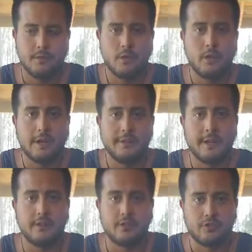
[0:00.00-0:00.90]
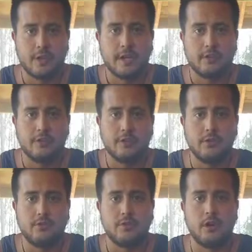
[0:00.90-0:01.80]
let that distract
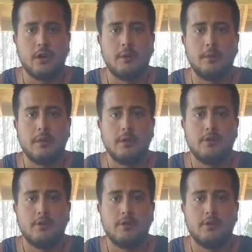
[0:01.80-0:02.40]
you from